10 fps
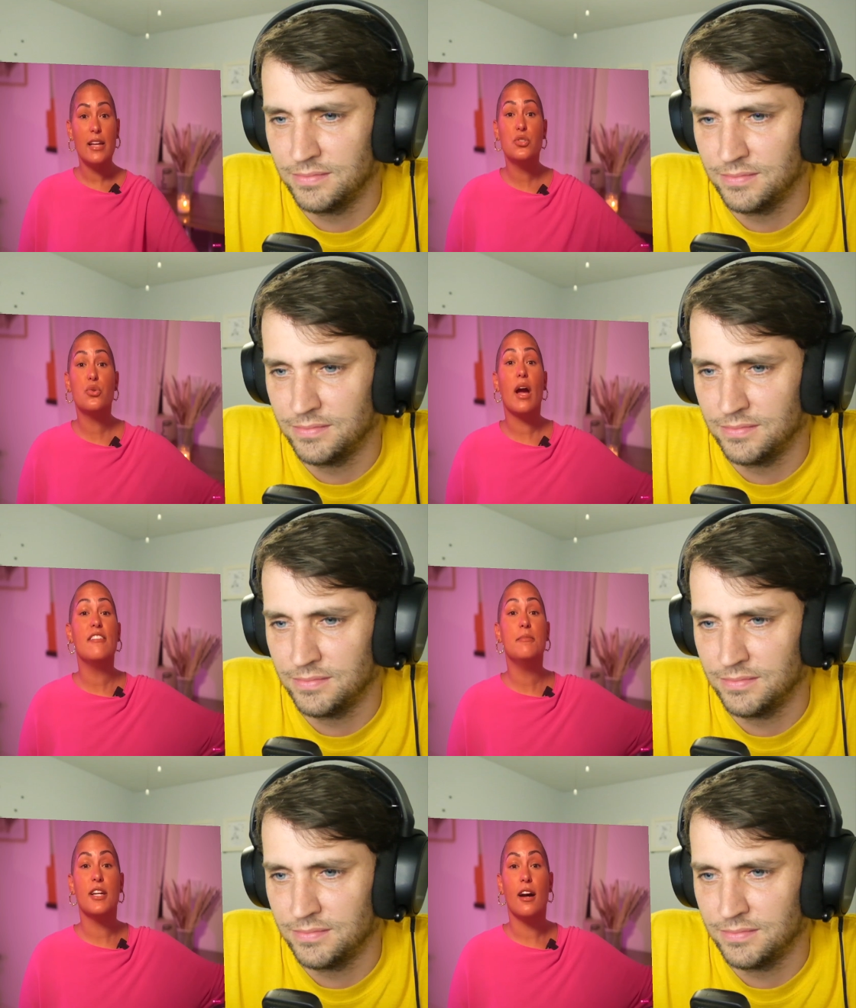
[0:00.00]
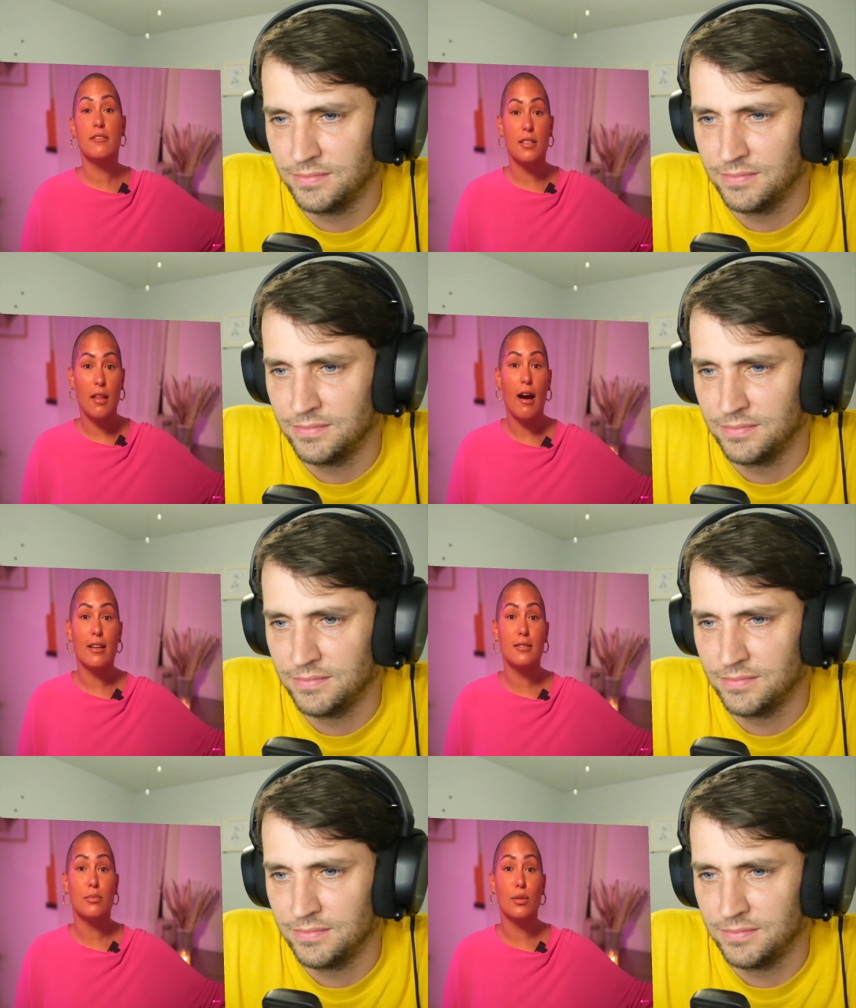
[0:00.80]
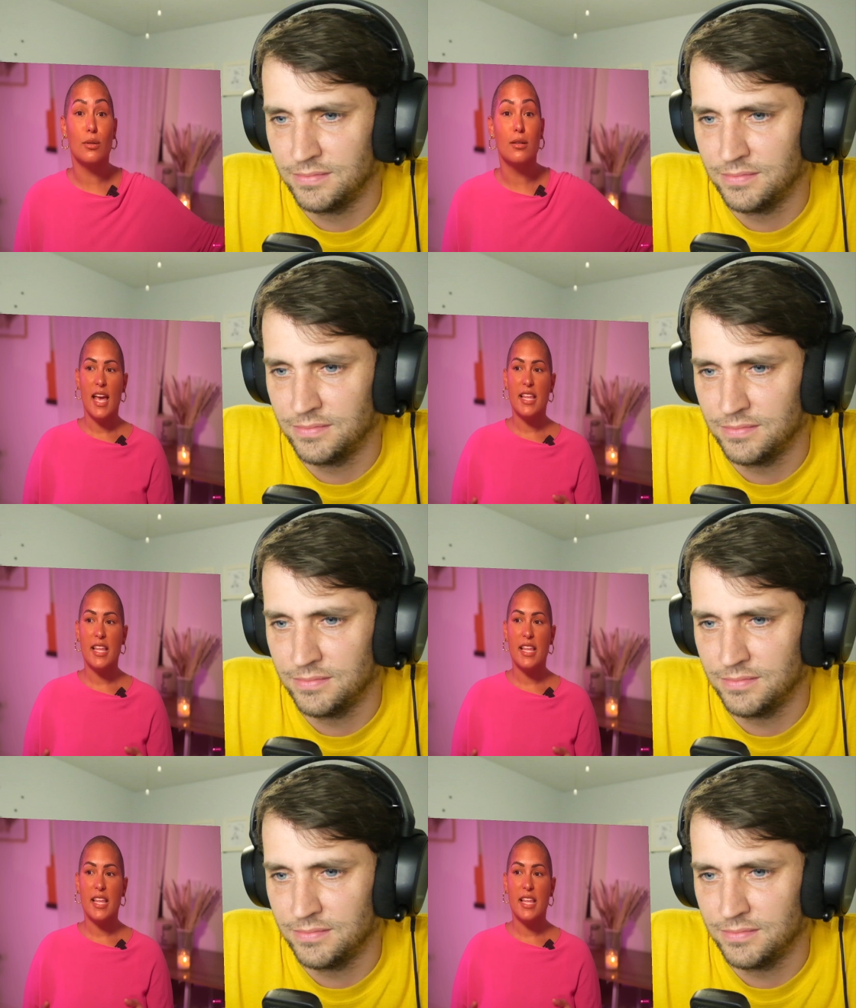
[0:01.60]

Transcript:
Speaker 1: and drive me off to the hospital.